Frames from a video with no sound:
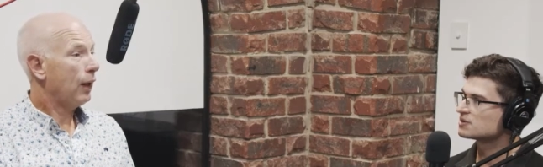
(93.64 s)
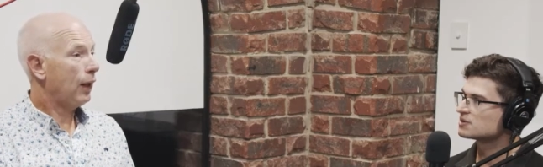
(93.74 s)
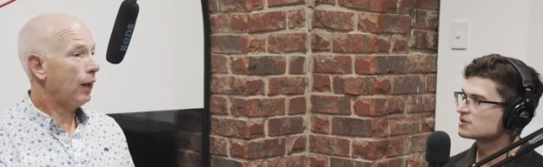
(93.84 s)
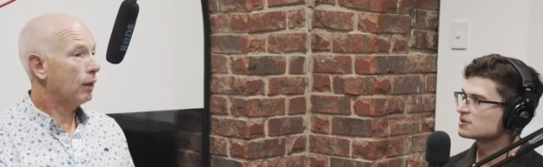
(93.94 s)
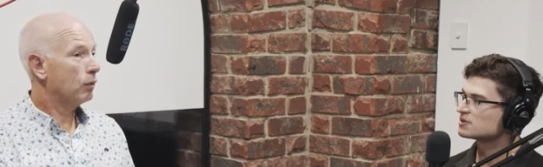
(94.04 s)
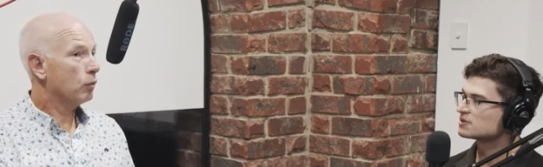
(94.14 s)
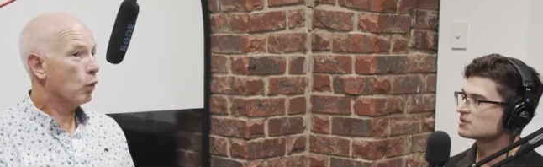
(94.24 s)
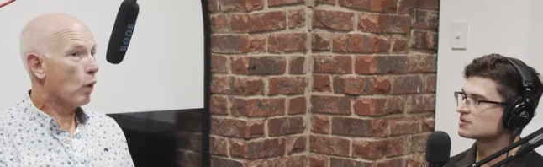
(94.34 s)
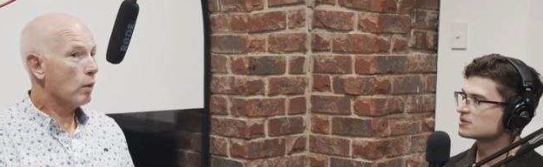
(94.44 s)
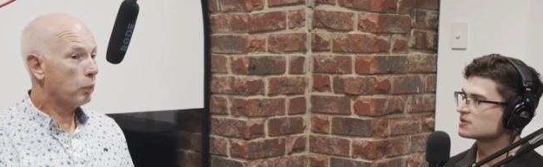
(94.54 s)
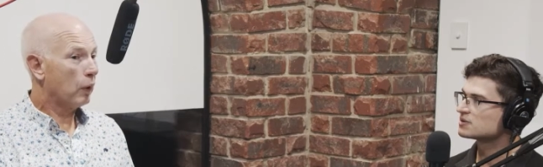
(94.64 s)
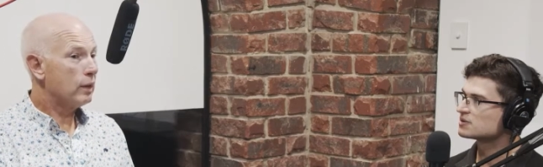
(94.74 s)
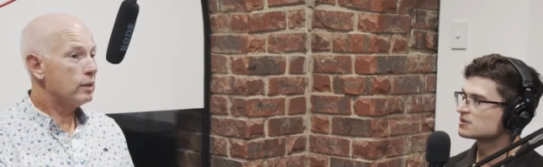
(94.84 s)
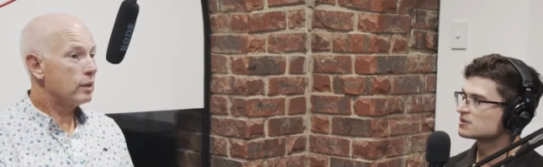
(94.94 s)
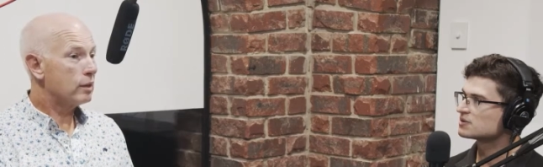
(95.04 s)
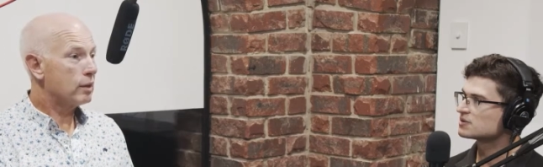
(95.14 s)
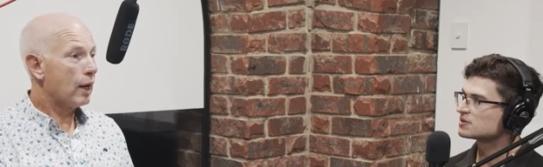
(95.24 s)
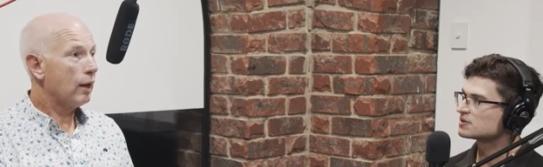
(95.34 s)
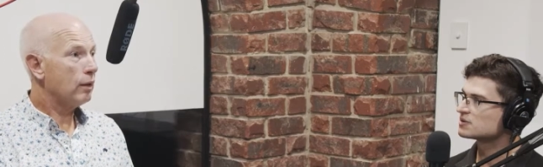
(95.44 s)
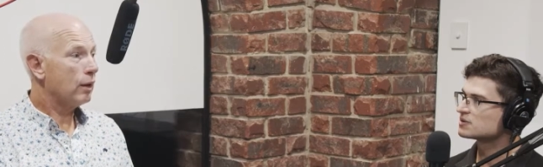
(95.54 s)
Speaker 1: and quite pleased to
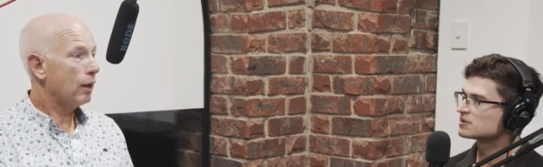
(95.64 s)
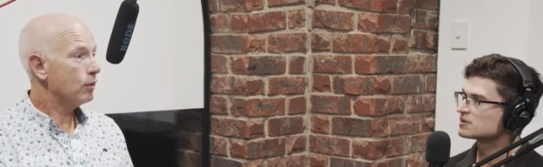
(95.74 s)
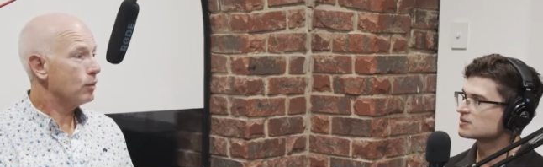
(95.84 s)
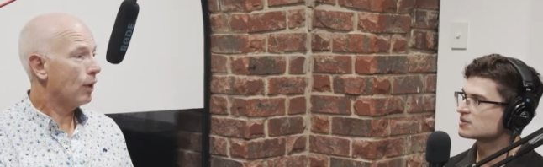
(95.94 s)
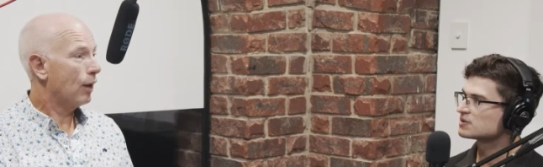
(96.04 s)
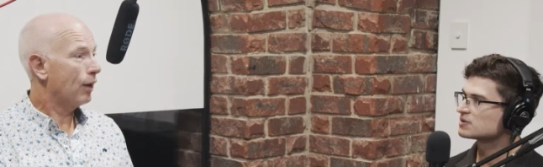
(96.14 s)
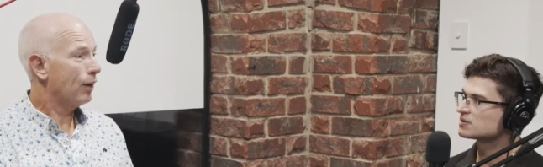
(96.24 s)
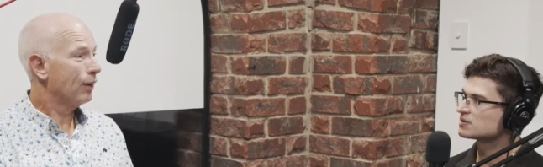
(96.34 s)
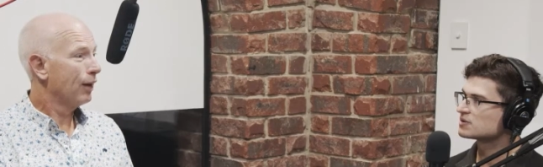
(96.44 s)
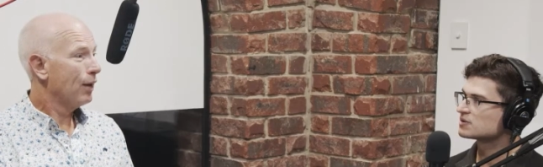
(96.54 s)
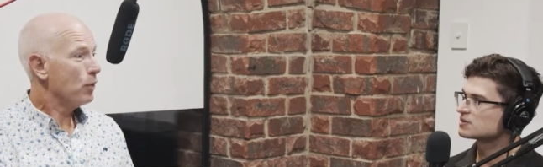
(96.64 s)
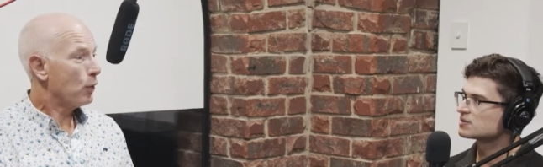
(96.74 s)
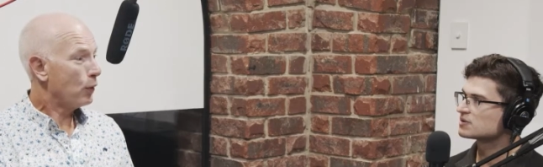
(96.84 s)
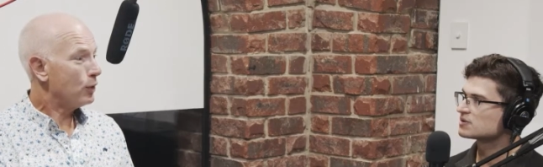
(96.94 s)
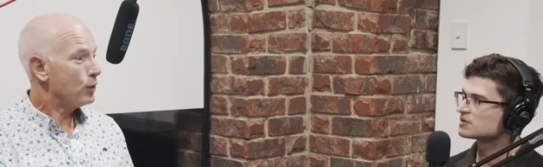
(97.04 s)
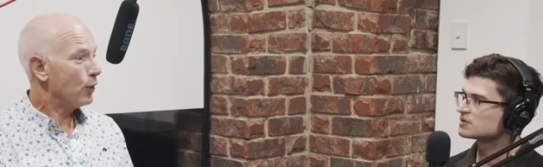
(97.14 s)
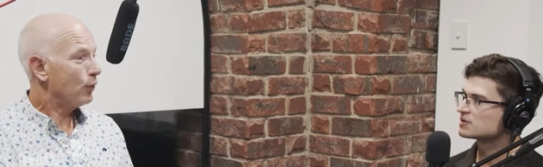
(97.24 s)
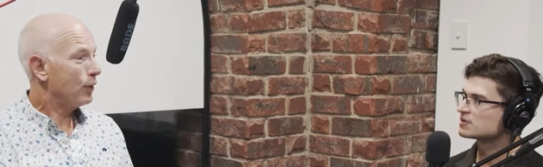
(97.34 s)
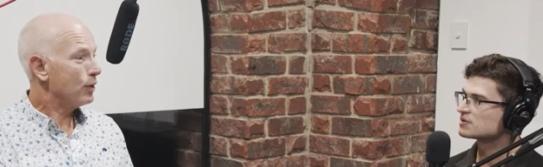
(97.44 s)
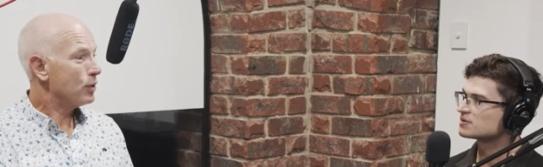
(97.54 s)
say that uh, 30
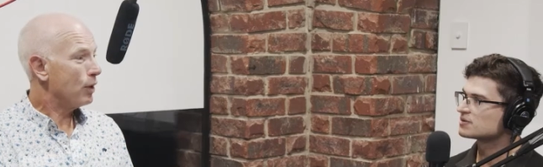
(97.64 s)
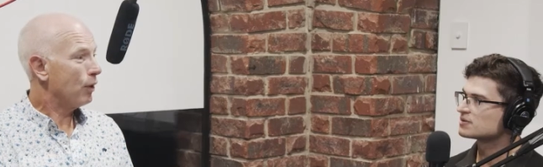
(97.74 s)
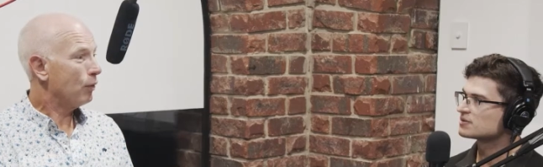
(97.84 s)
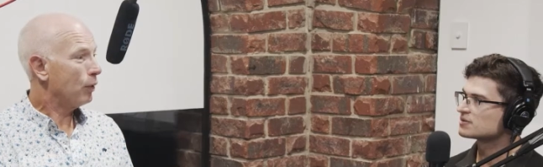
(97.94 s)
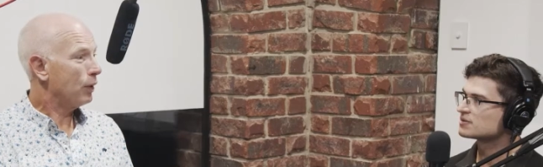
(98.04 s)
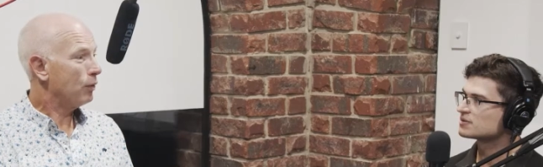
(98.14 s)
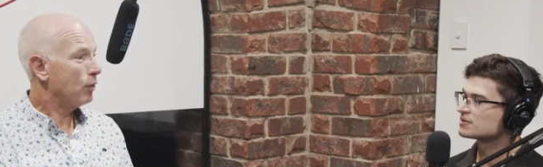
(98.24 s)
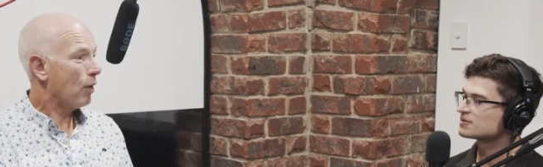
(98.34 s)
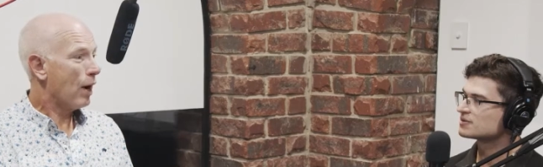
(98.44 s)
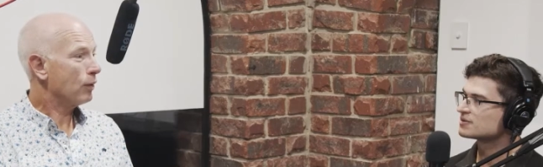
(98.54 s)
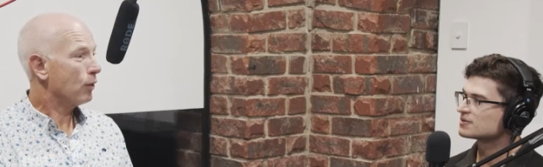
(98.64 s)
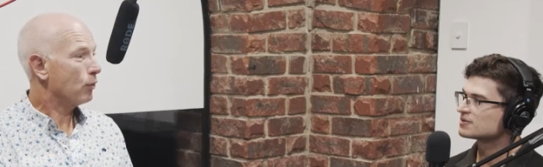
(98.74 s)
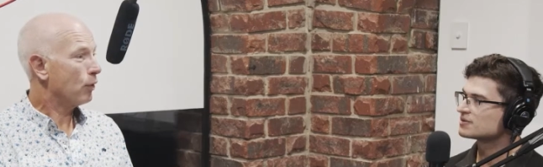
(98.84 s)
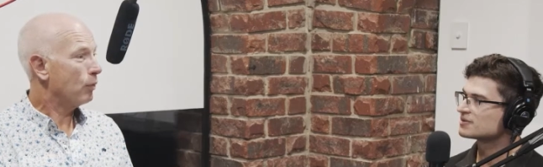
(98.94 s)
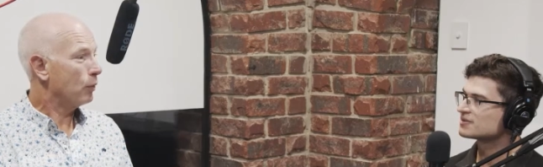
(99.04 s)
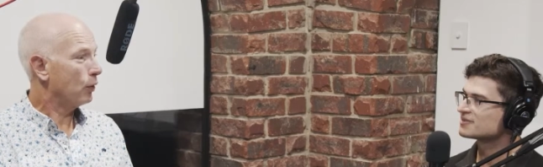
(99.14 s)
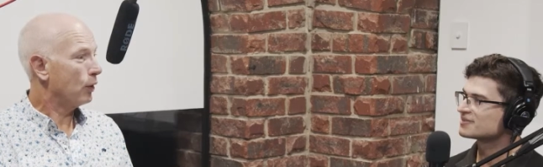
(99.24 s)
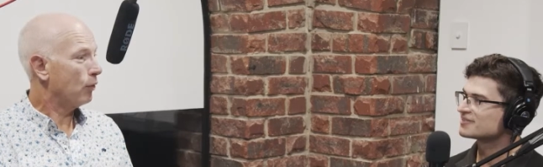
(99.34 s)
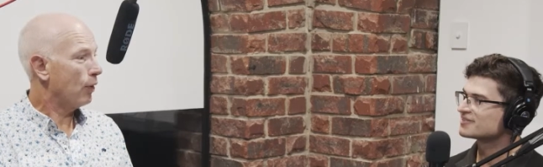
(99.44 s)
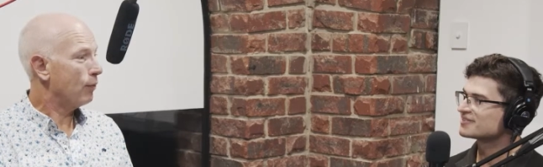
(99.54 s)
June this year, we cracked the 3
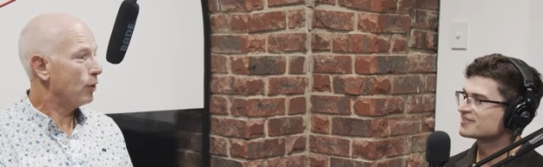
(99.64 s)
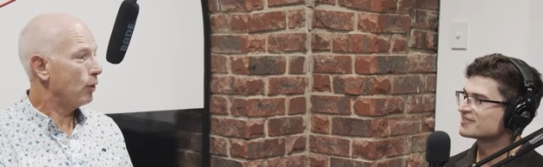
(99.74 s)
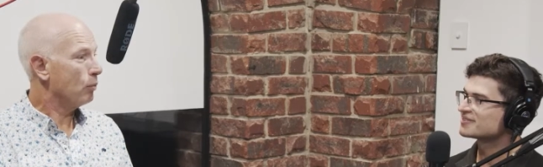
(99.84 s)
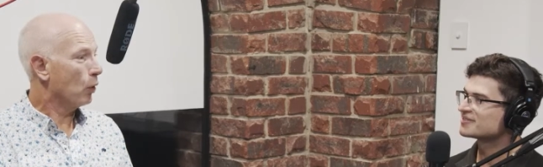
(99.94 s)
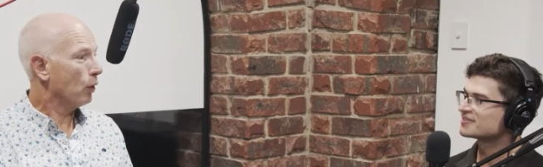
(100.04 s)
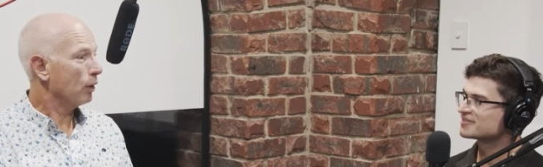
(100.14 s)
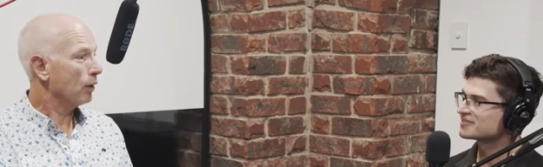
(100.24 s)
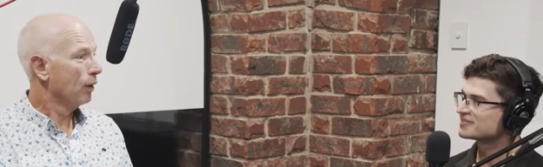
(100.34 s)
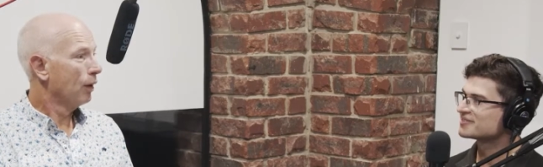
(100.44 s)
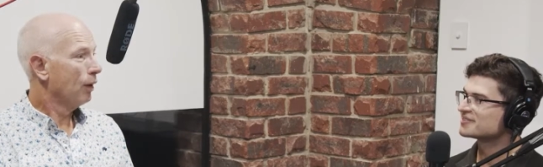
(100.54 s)
million revenue mark.